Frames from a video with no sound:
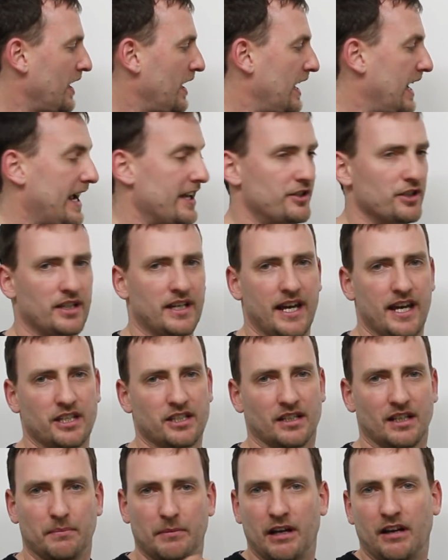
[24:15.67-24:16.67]

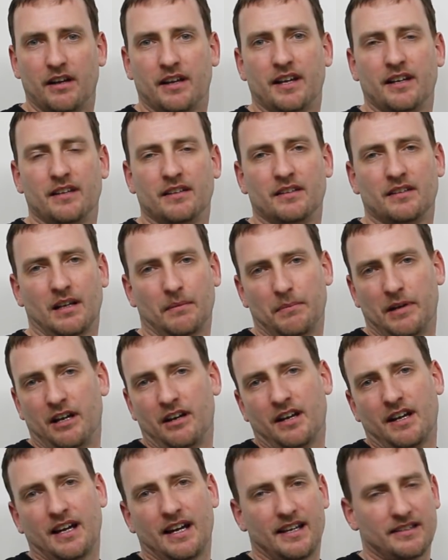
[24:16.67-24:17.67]
Education.
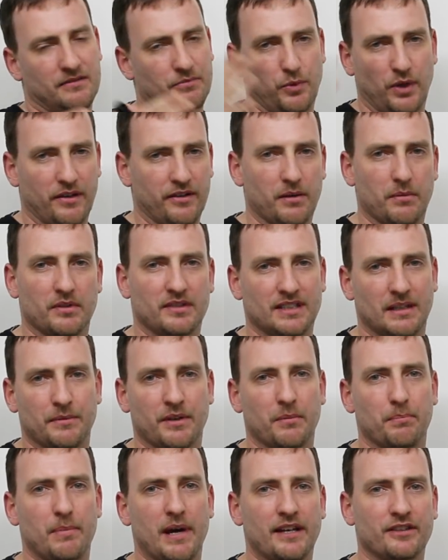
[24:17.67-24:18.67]
America has some of
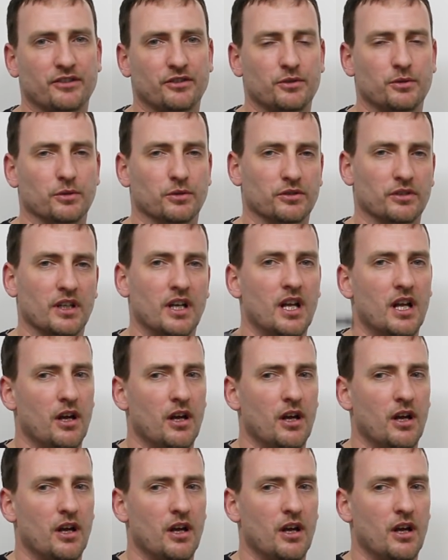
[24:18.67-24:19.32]
the best schools.